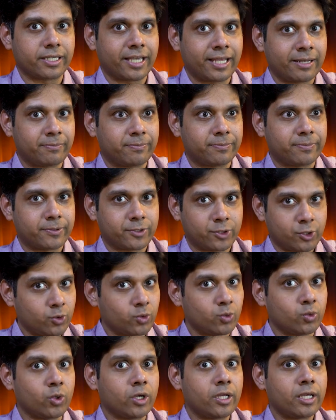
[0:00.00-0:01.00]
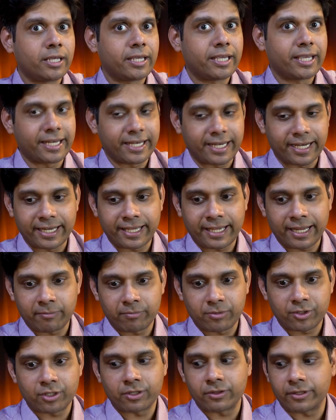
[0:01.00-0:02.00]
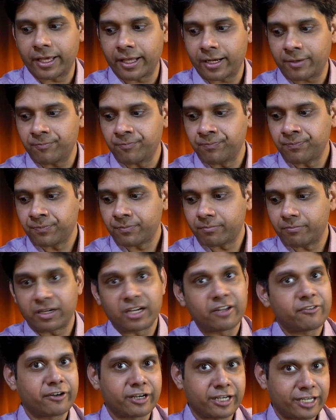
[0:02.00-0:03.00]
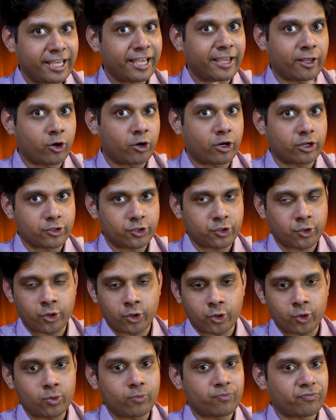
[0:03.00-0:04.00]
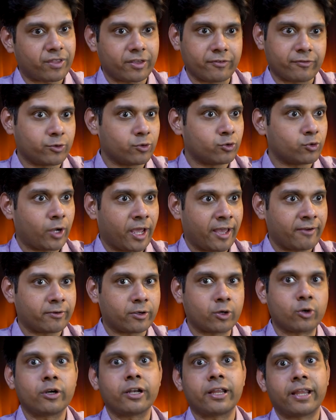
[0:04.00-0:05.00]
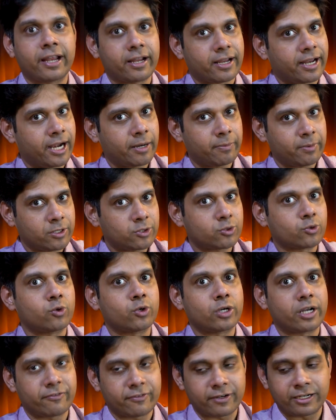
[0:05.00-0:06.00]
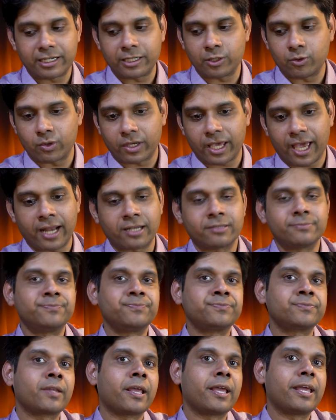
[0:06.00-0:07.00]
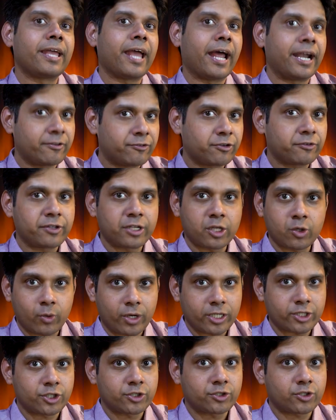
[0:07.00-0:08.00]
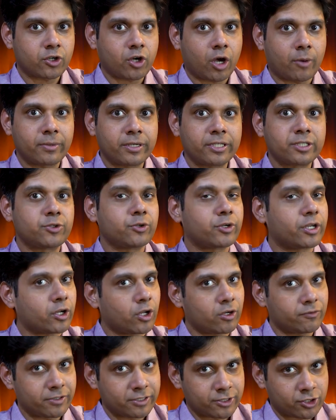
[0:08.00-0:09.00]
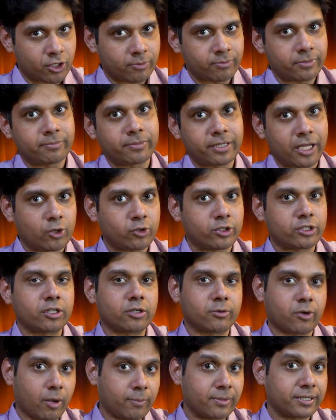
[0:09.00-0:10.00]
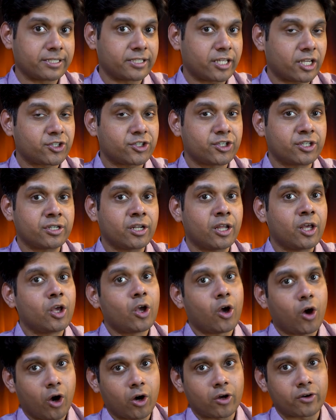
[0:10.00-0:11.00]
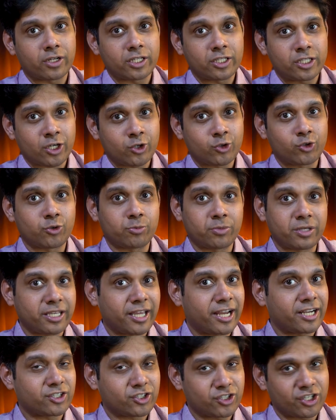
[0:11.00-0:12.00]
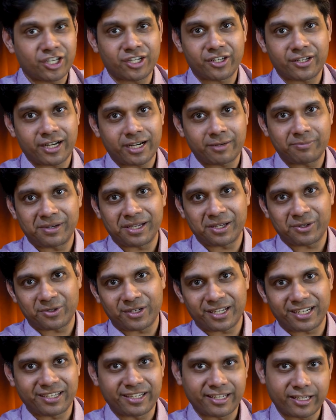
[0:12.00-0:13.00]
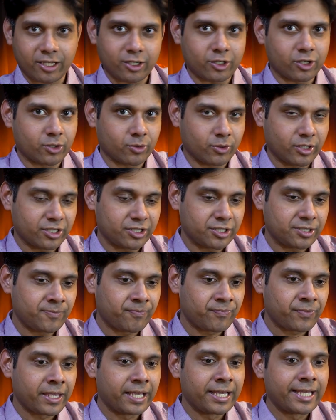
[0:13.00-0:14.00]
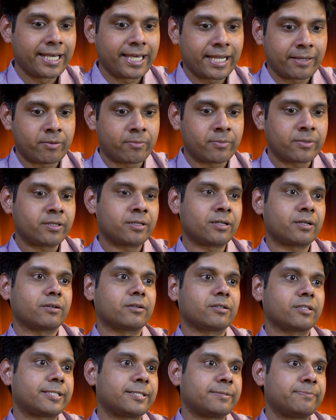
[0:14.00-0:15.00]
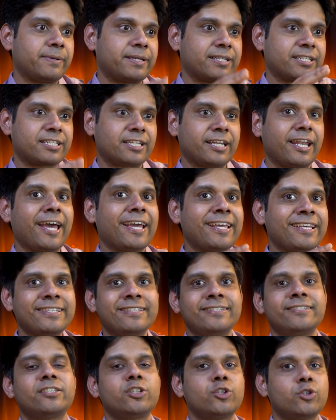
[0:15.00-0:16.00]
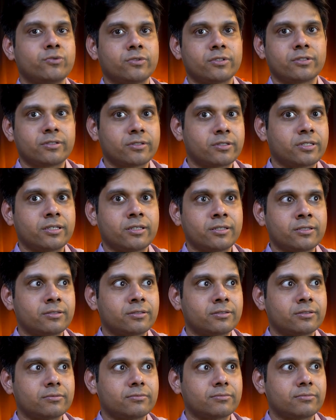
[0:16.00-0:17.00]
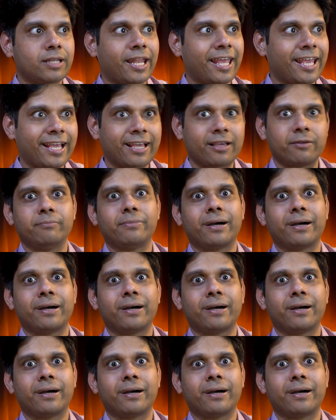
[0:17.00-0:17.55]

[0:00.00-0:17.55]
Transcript: help you in getting admission there. But definitely I cannot assure you. If you have a good GATB score, definitely you can. And if you have any questions or comments, you can always drop them down in the comment section or reach out to me at shekhar@biotecnika.org. Remember, specialized universities like